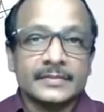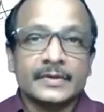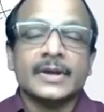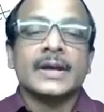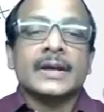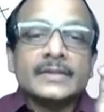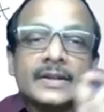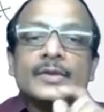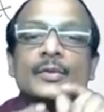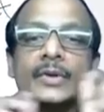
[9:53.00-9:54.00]
Okay,
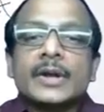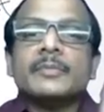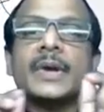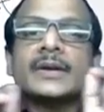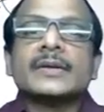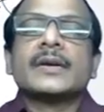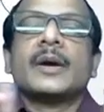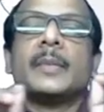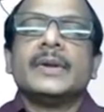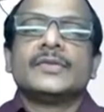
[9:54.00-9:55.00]
then you can make
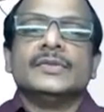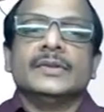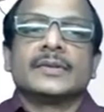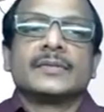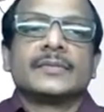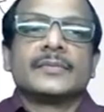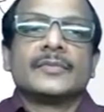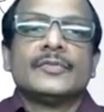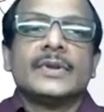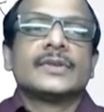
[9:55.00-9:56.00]
comments there.
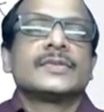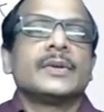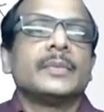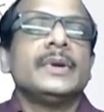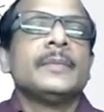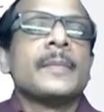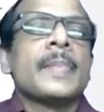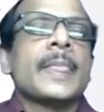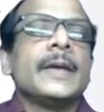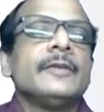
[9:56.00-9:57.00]
For example,
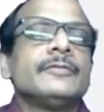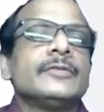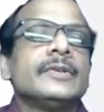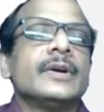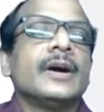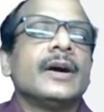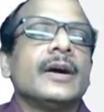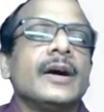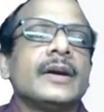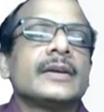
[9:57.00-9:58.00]
if
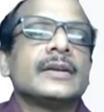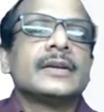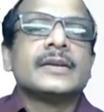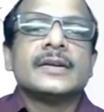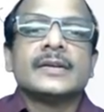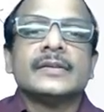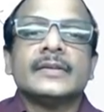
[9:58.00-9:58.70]
I click here